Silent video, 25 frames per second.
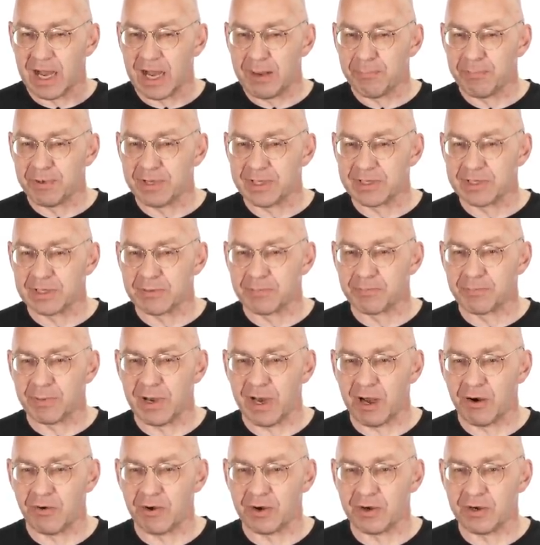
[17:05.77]
Upping the
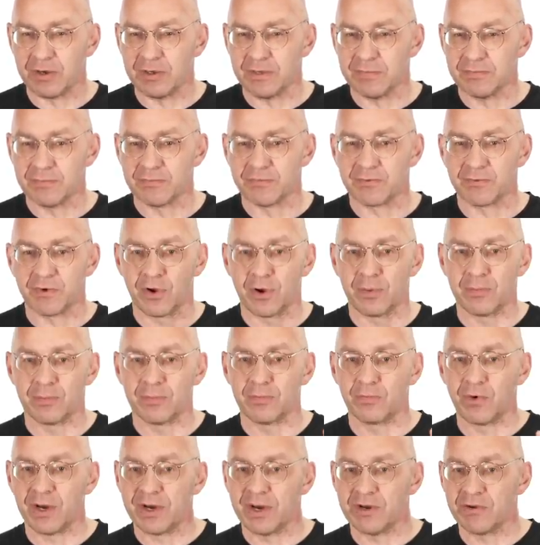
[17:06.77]
power
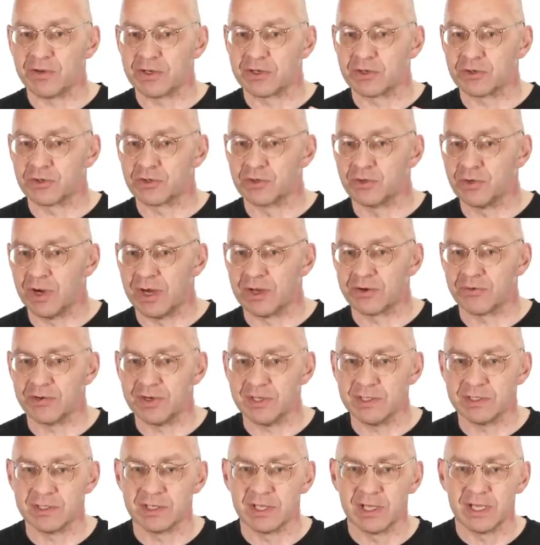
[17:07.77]
from 100 to
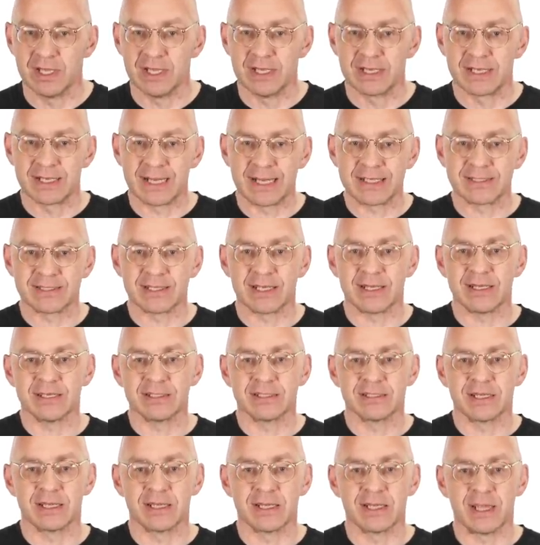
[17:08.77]
200 gets
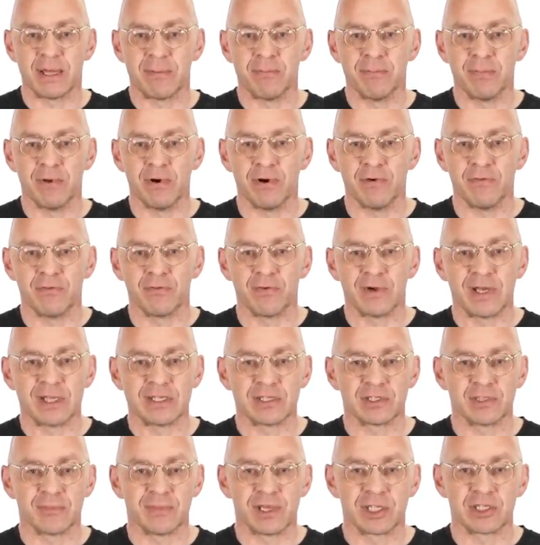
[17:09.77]
us the number of
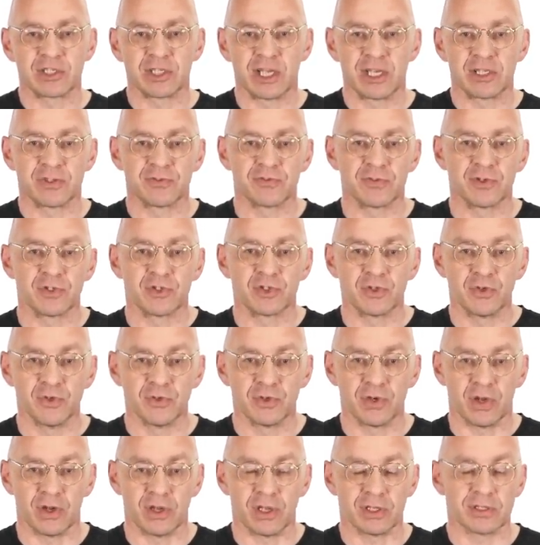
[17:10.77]
ways to make change for
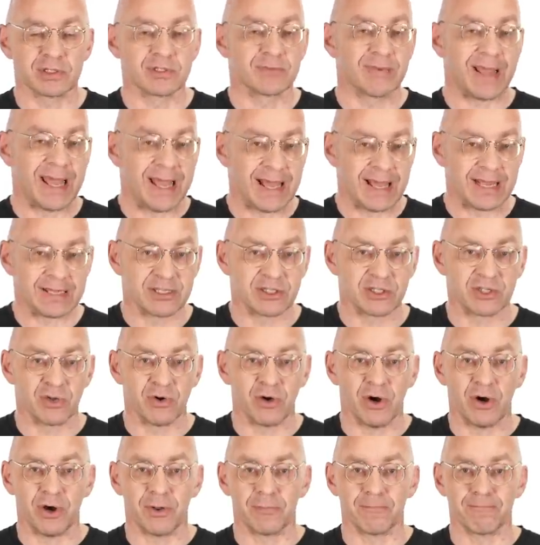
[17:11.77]
$2 and
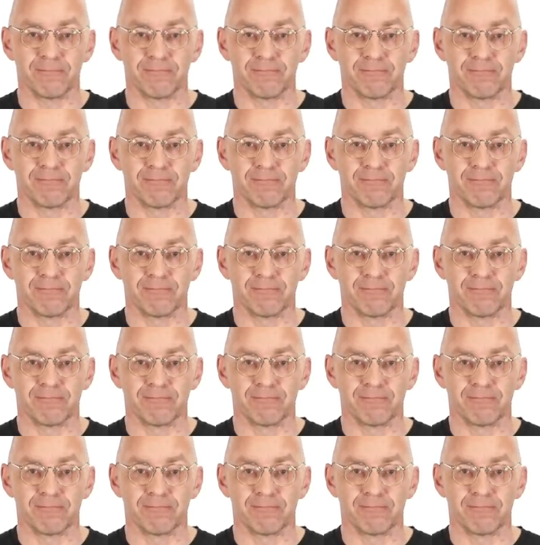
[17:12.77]
so on.